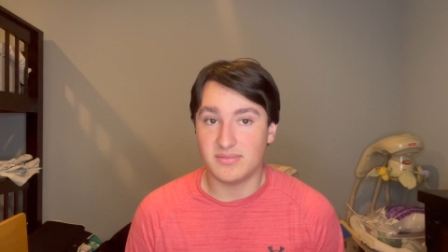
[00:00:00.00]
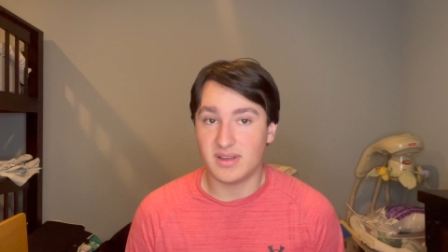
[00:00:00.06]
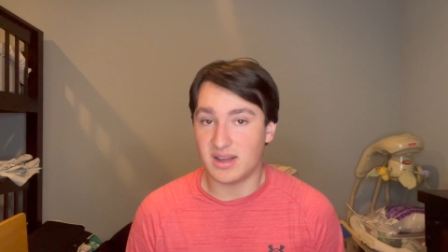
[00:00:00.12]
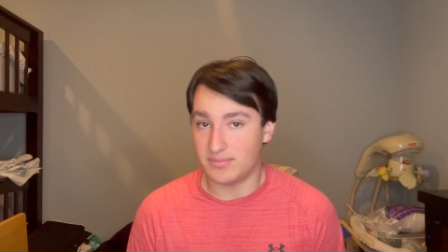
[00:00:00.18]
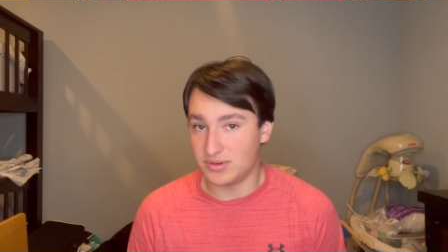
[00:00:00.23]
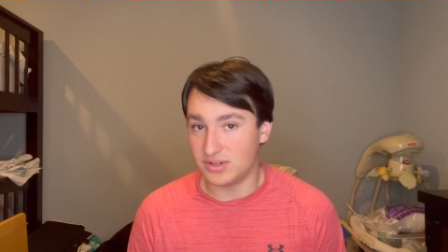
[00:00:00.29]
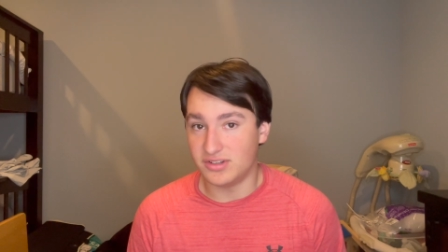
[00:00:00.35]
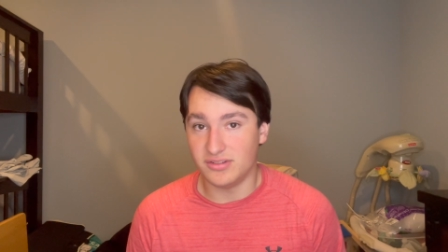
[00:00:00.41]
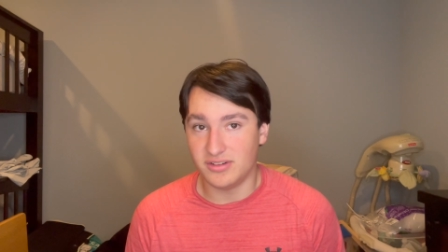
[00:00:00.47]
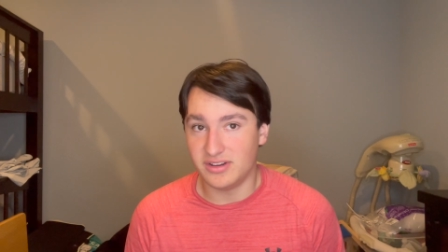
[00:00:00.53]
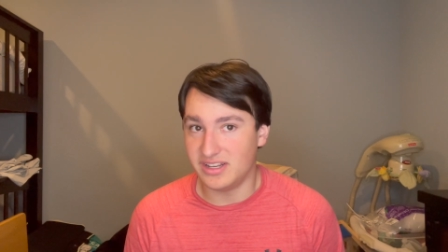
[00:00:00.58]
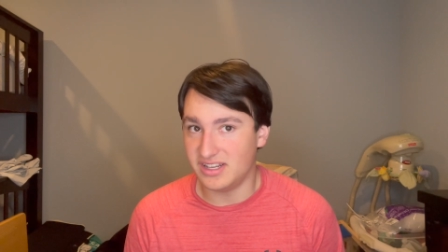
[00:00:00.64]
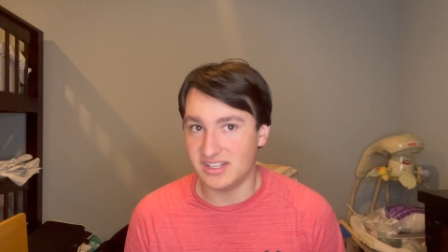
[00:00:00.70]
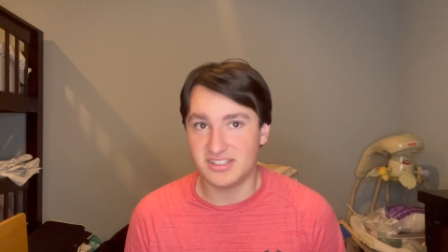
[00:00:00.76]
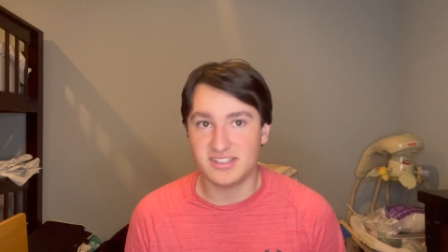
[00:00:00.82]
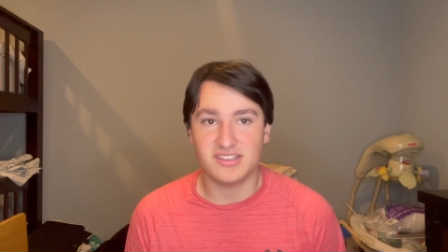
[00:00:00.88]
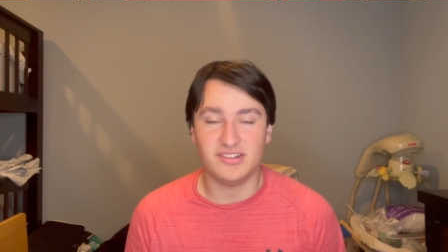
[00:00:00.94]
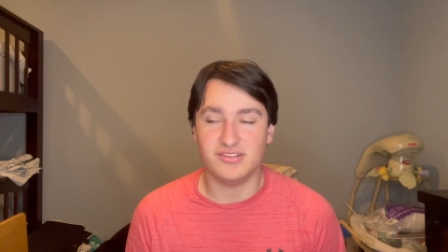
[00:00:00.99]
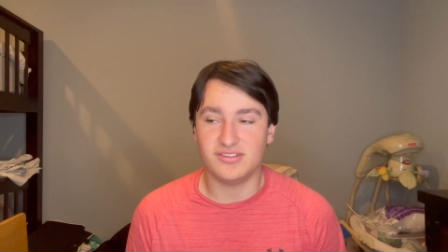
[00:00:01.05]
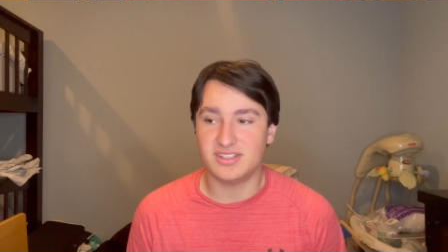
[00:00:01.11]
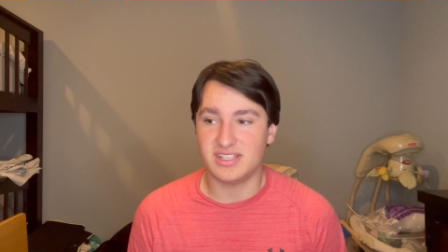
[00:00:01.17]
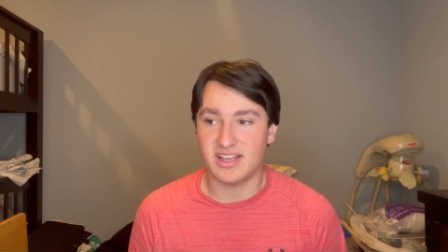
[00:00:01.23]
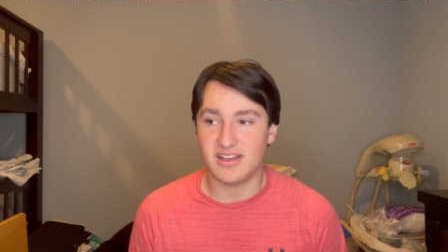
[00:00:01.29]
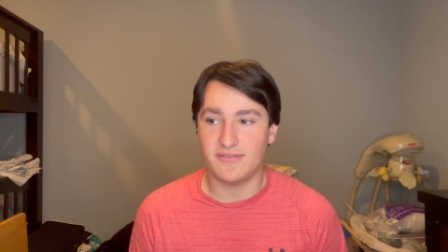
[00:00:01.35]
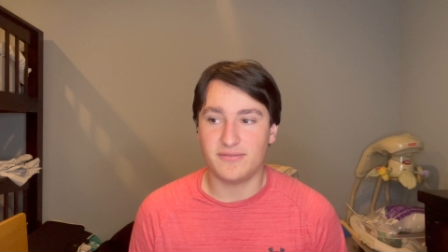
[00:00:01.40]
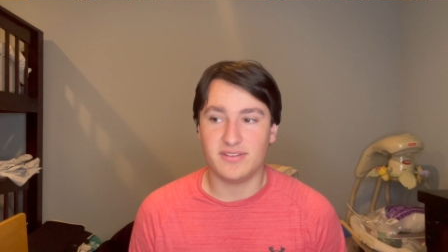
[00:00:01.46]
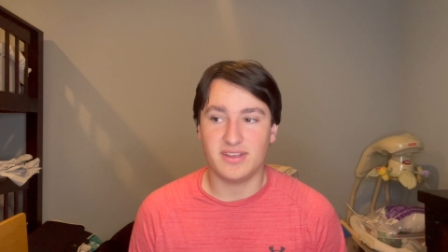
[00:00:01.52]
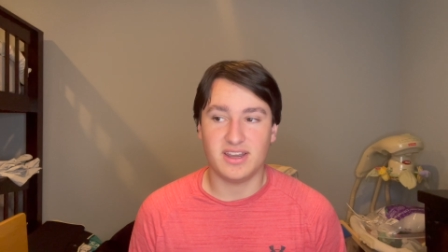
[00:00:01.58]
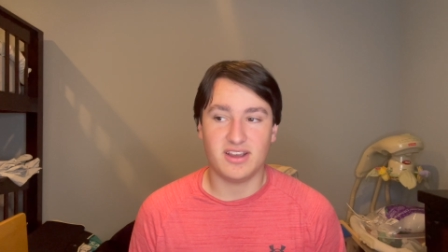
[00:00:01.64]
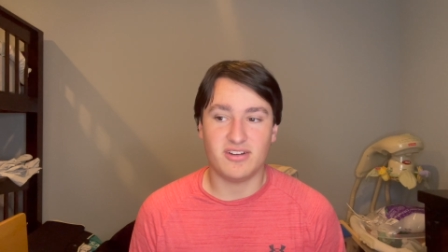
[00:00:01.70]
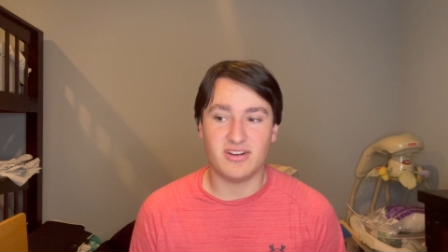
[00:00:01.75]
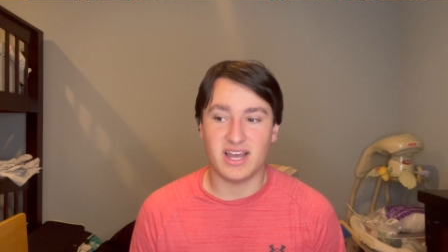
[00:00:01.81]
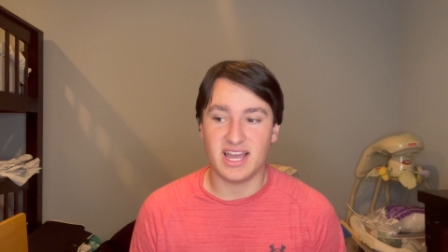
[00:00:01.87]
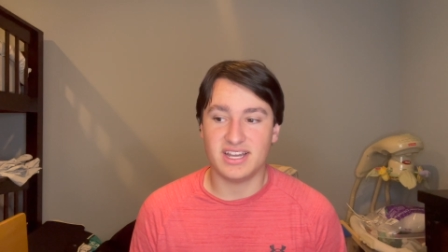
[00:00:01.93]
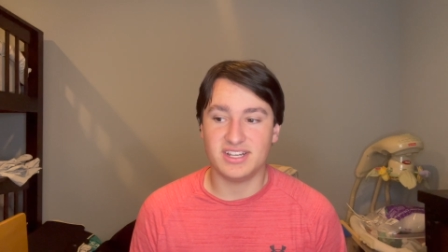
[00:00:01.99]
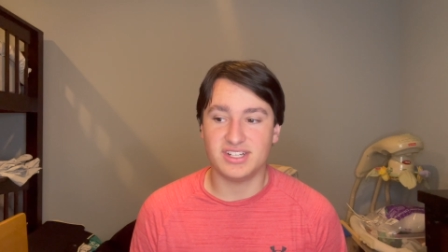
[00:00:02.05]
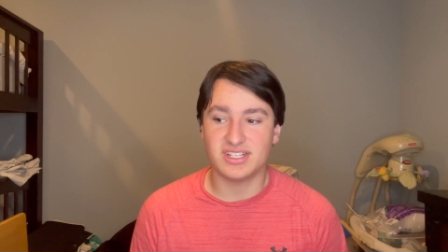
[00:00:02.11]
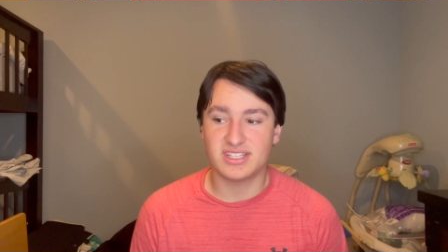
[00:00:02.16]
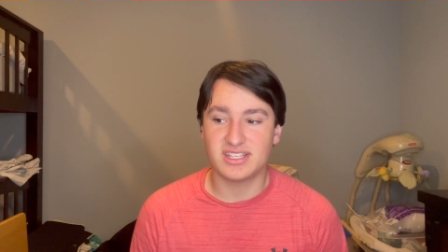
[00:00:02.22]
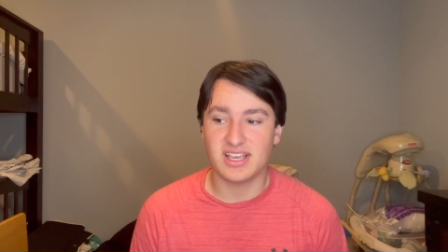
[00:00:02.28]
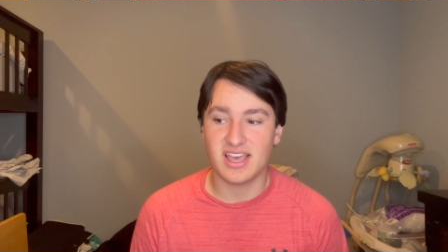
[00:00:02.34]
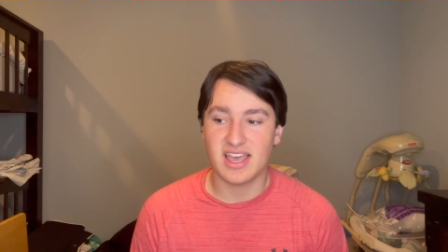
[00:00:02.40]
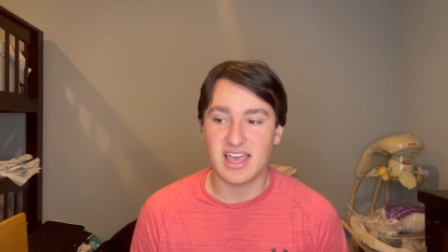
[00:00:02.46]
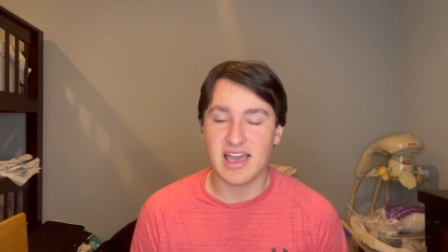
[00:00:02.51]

opportunities to do stuff you know i just